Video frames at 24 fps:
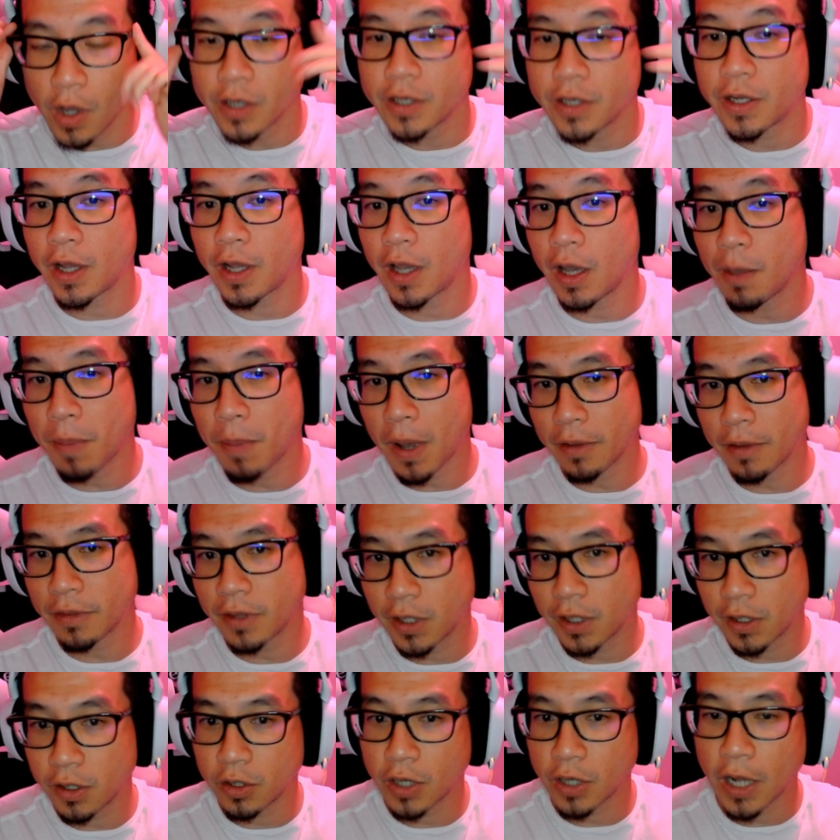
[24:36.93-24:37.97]
To help out the
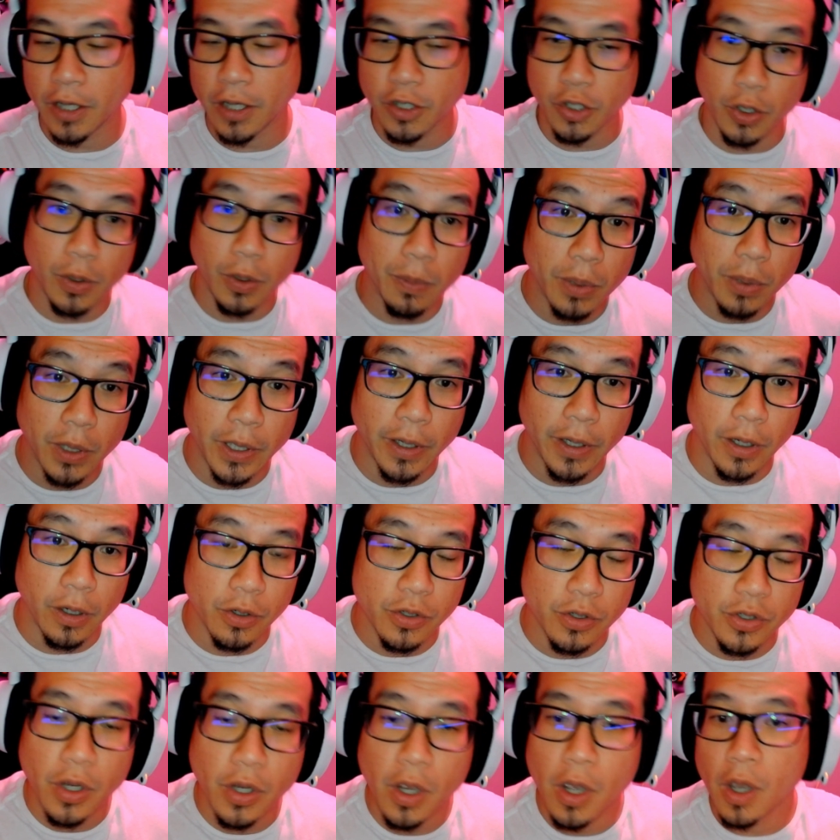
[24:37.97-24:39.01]
international
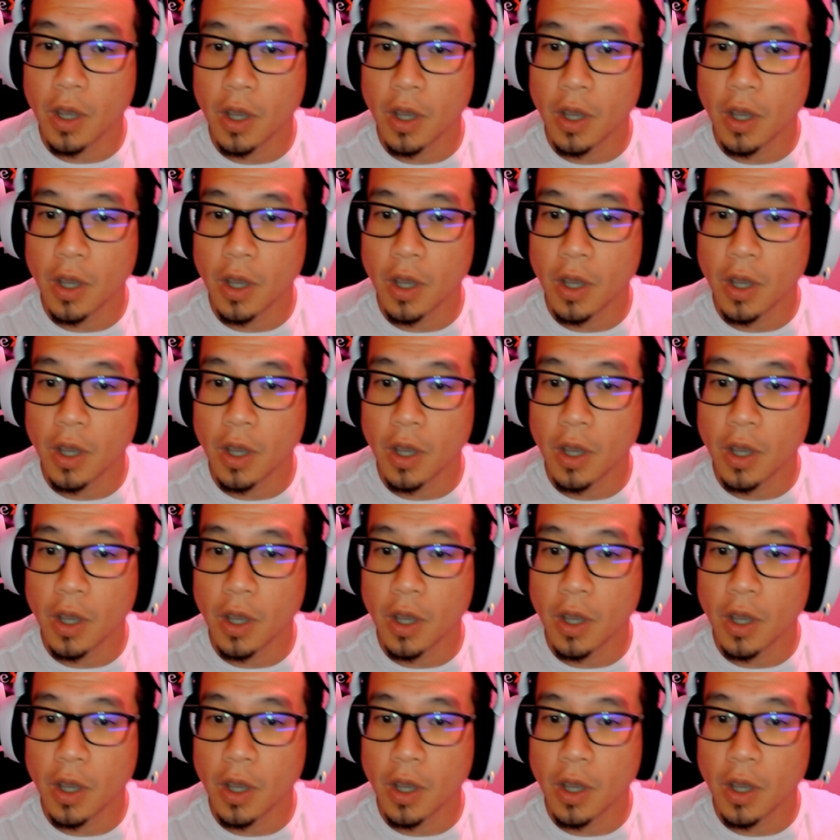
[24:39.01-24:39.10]
players,